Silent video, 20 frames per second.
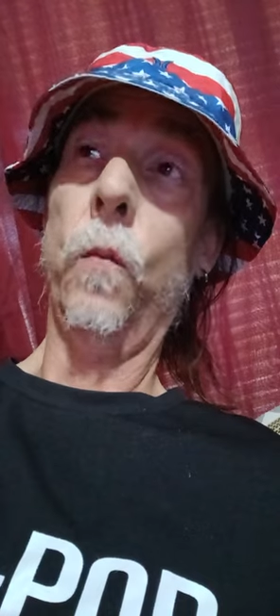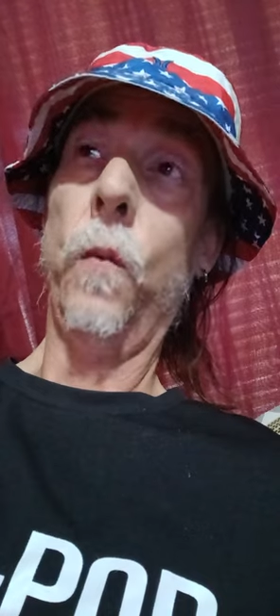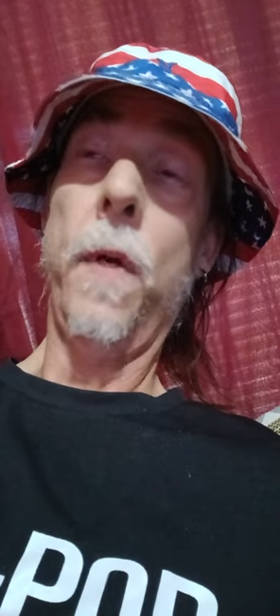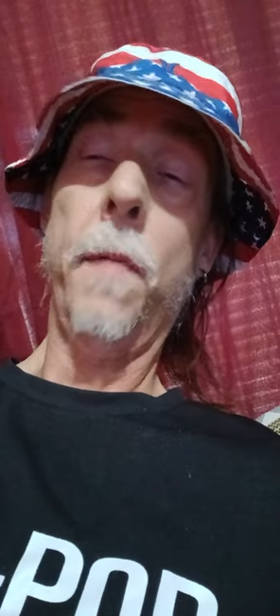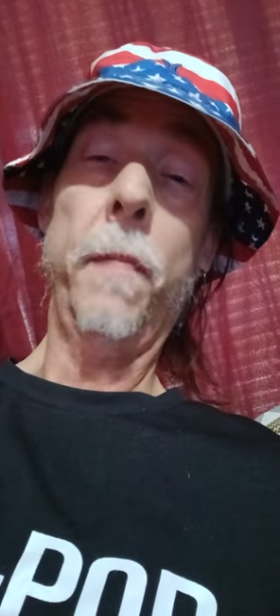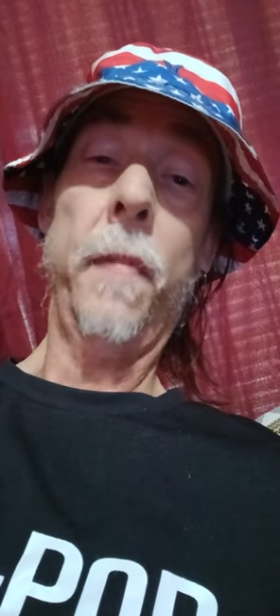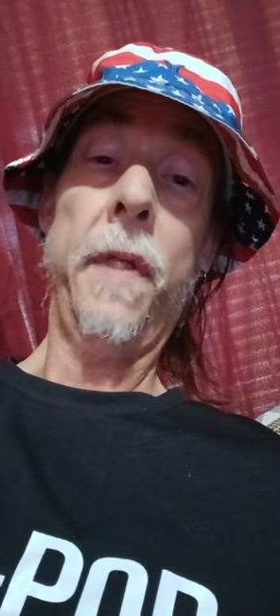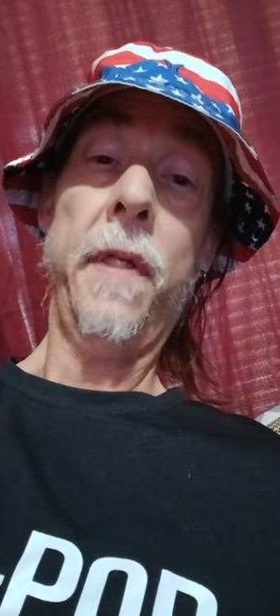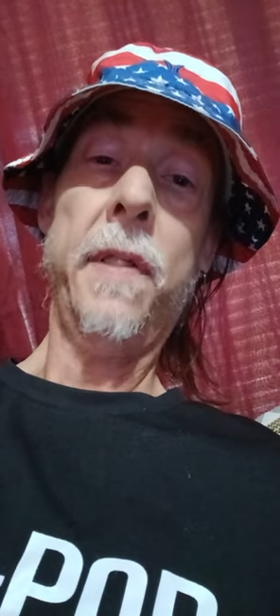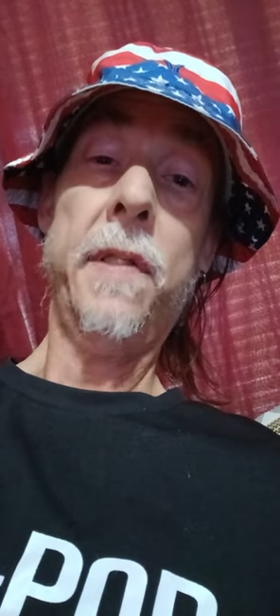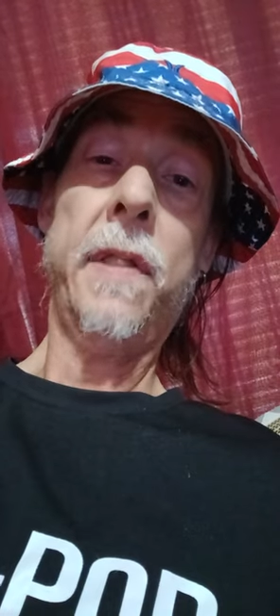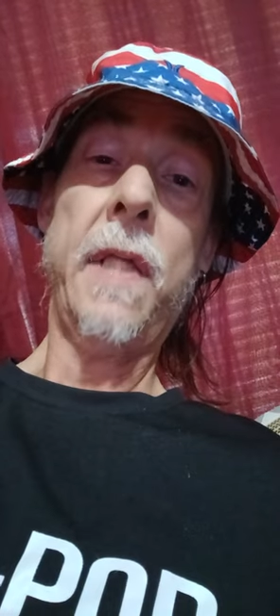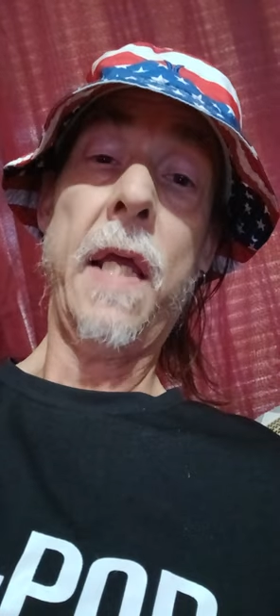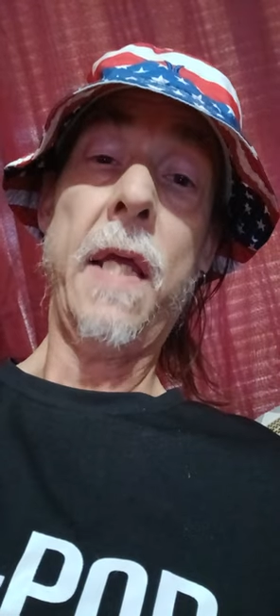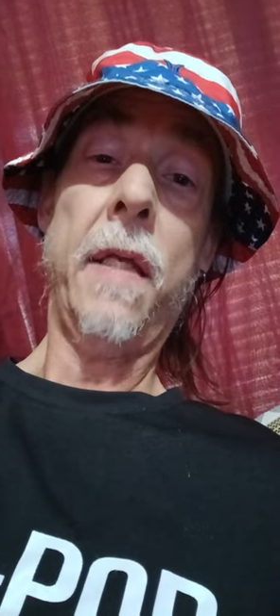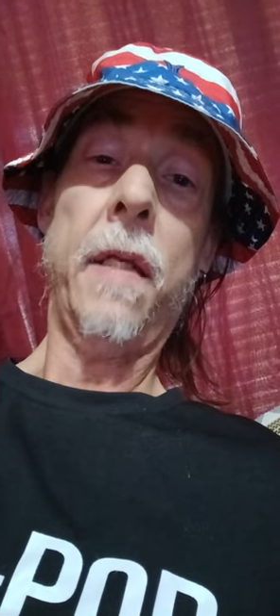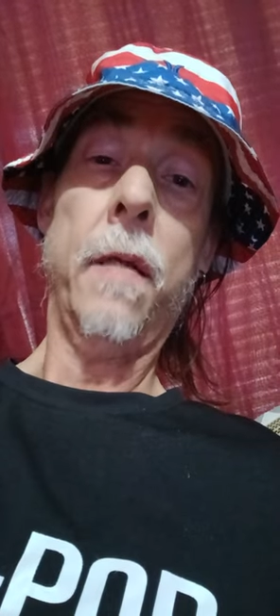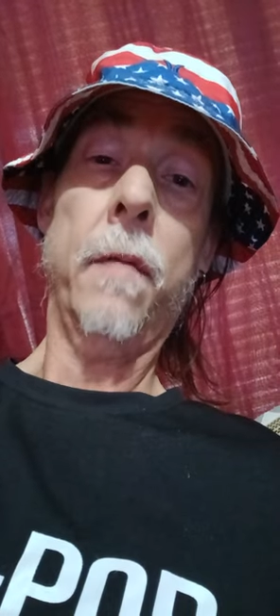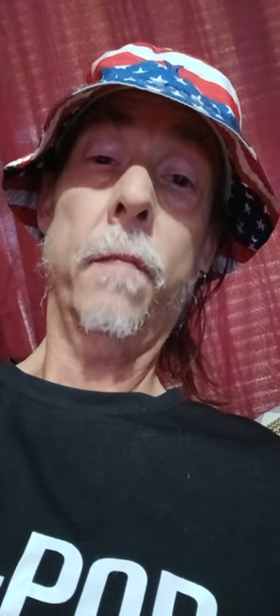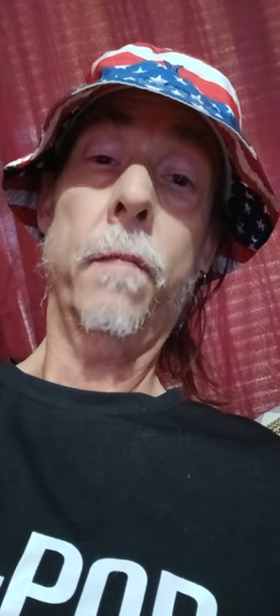Wembley
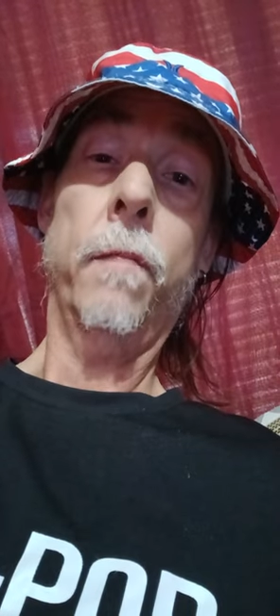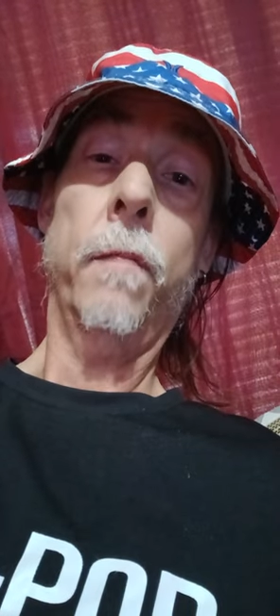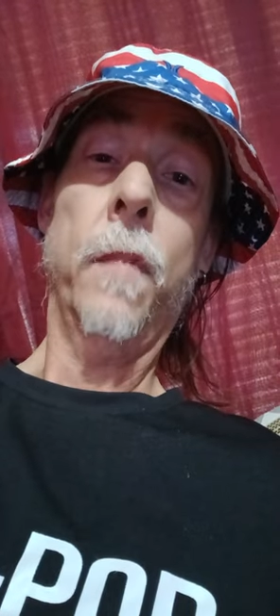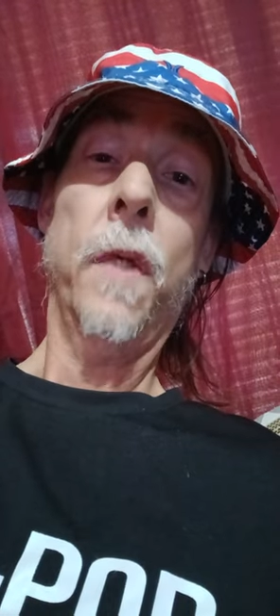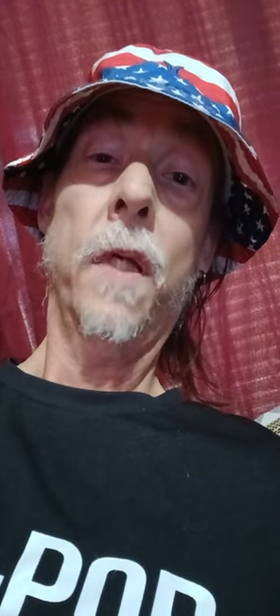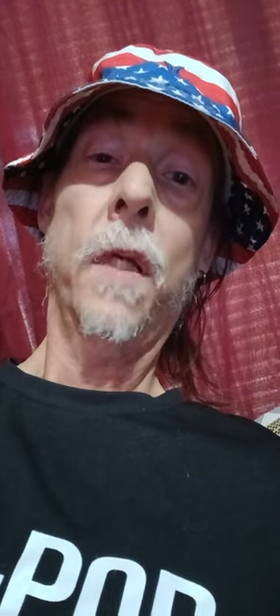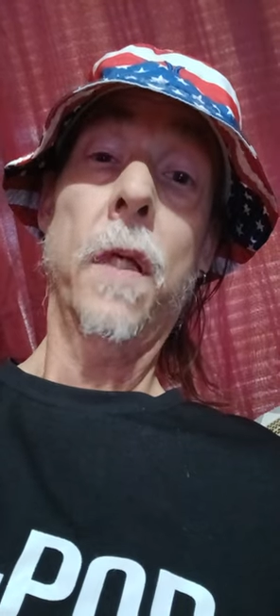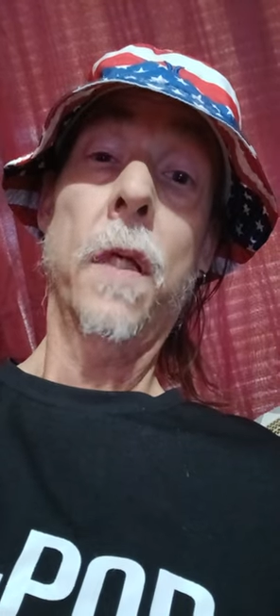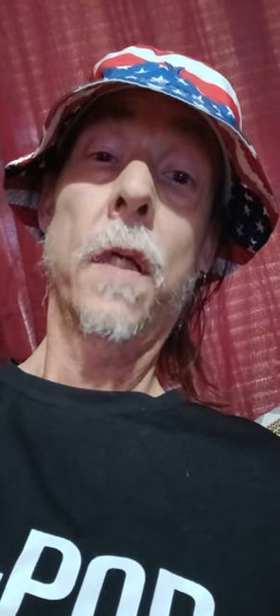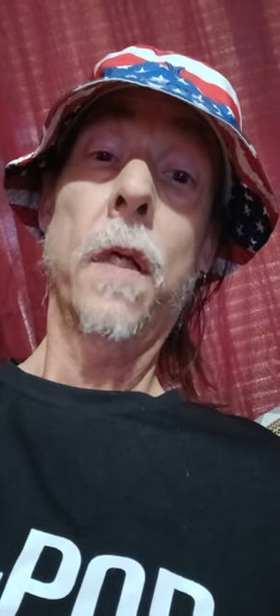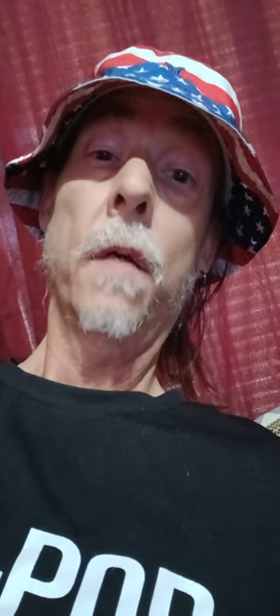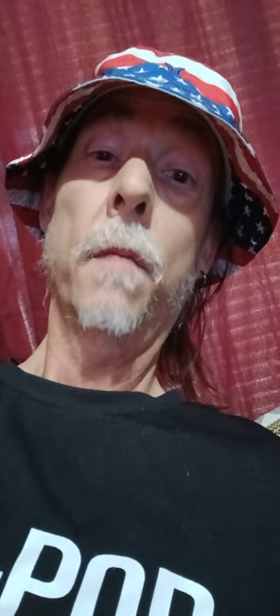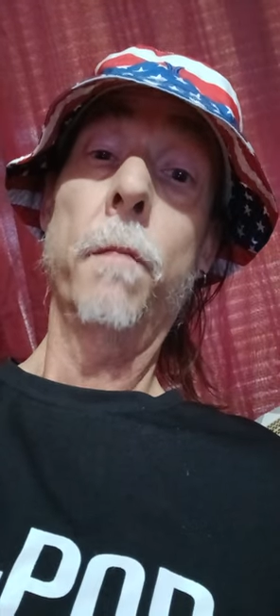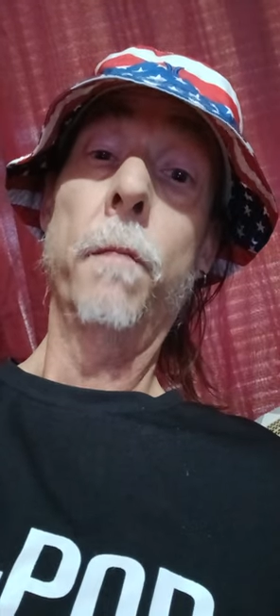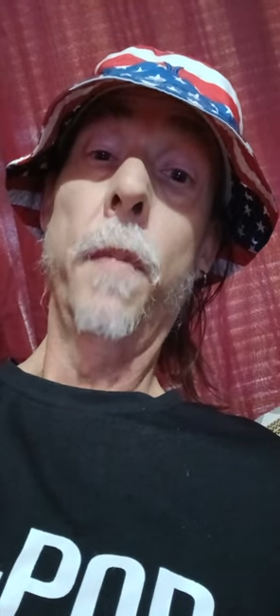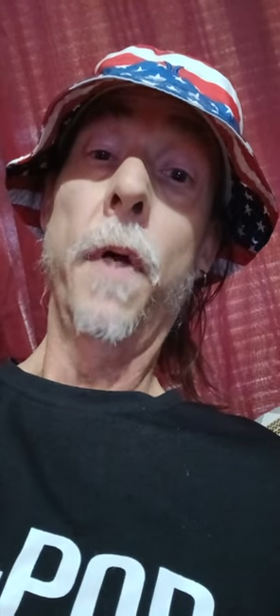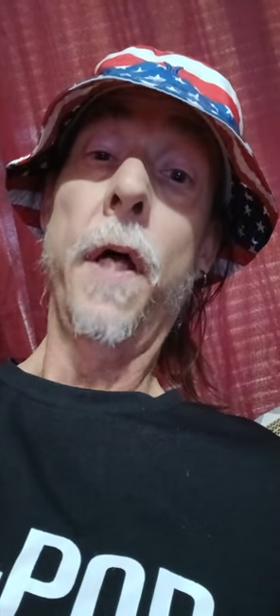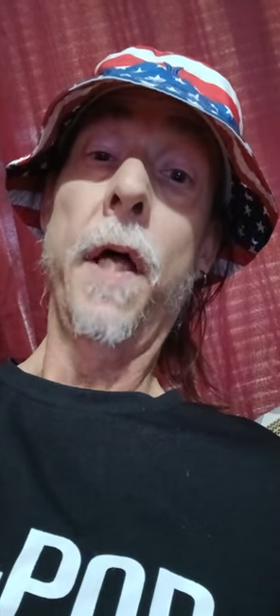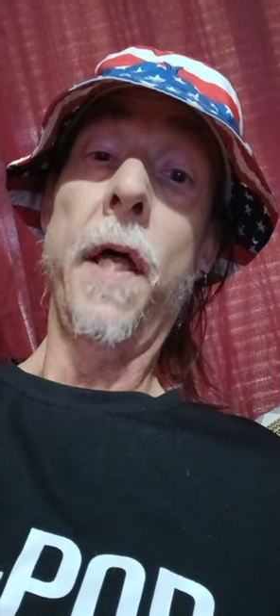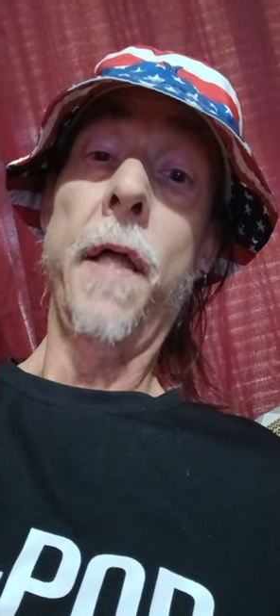Stadium.
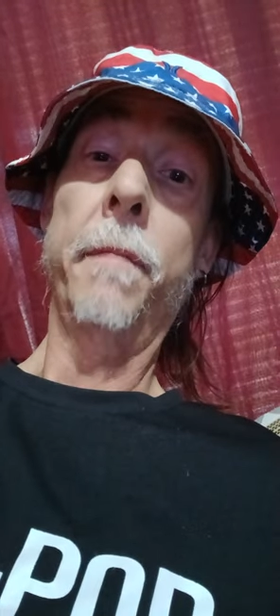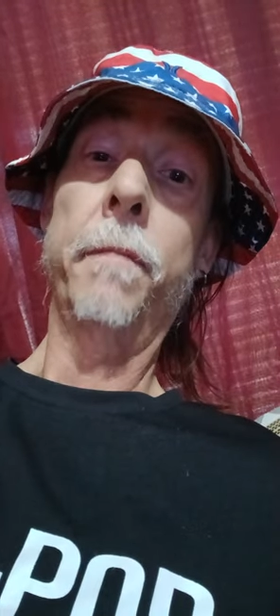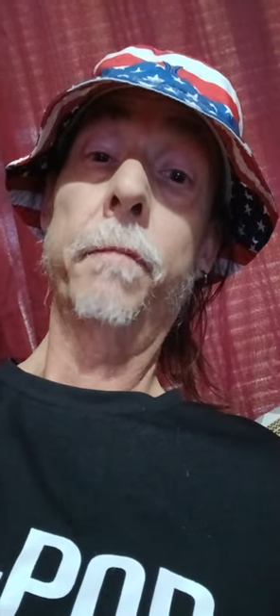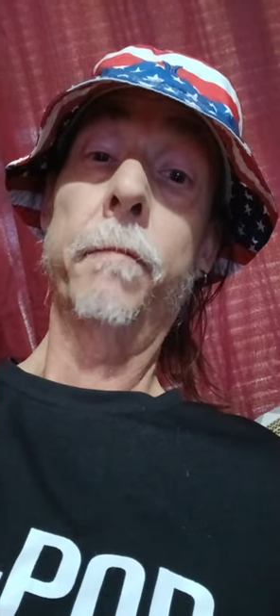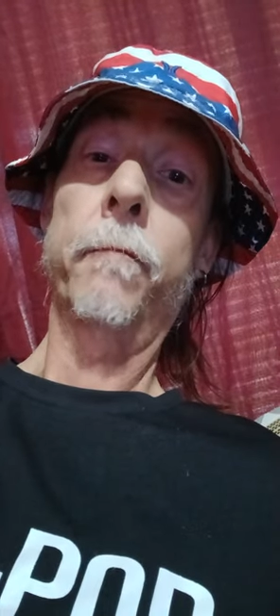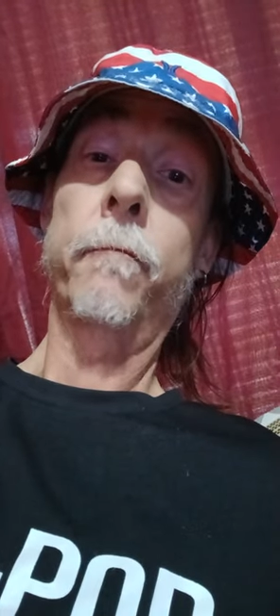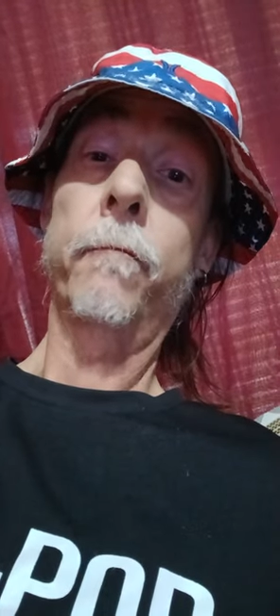And